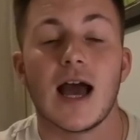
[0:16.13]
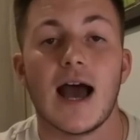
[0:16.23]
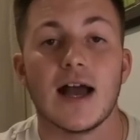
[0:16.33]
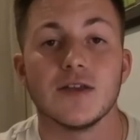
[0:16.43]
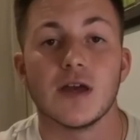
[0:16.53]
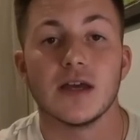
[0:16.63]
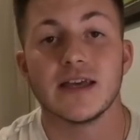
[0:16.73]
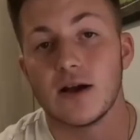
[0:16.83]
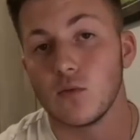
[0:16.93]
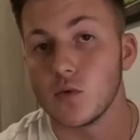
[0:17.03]
And
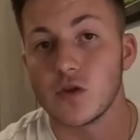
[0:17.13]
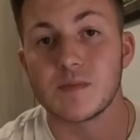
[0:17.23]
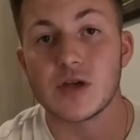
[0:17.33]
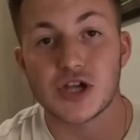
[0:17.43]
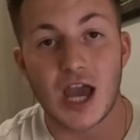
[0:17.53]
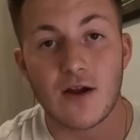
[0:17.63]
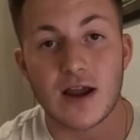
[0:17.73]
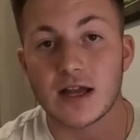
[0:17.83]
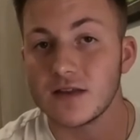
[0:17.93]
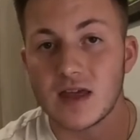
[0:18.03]
we'll just be
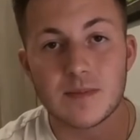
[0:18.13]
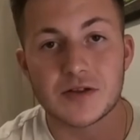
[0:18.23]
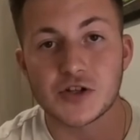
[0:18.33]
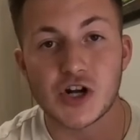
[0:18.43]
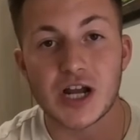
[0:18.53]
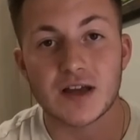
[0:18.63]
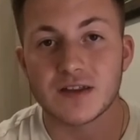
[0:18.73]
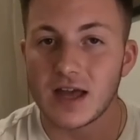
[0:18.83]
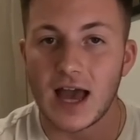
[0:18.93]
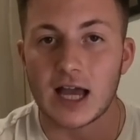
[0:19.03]
sharing tips and
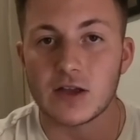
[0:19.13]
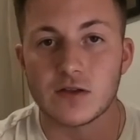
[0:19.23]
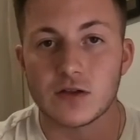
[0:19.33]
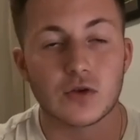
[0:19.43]
tricks and